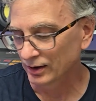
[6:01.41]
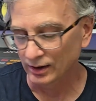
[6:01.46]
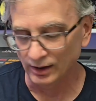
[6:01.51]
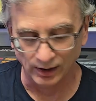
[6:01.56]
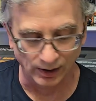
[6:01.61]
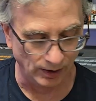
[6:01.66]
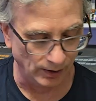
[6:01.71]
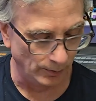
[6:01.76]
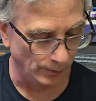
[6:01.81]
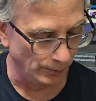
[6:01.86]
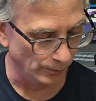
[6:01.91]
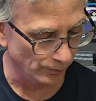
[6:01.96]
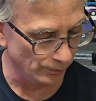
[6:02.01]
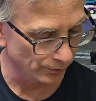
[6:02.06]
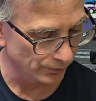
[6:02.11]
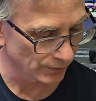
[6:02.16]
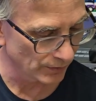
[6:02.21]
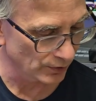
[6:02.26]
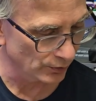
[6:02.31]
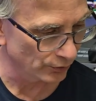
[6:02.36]

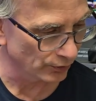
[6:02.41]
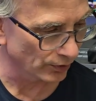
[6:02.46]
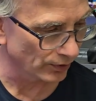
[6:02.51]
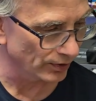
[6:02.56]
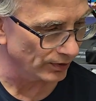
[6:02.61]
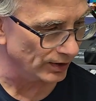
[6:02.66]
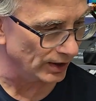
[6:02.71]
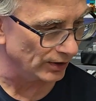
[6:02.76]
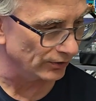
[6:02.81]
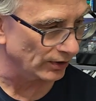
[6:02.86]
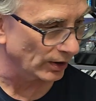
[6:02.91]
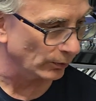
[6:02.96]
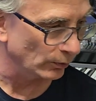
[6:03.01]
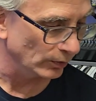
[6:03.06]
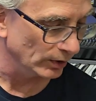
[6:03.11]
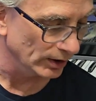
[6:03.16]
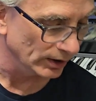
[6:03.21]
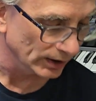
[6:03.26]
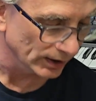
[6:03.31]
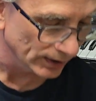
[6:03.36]
Those are the things I
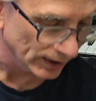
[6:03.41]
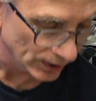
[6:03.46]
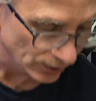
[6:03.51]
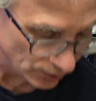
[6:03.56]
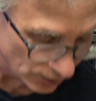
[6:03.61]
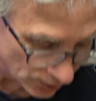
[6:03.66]
really like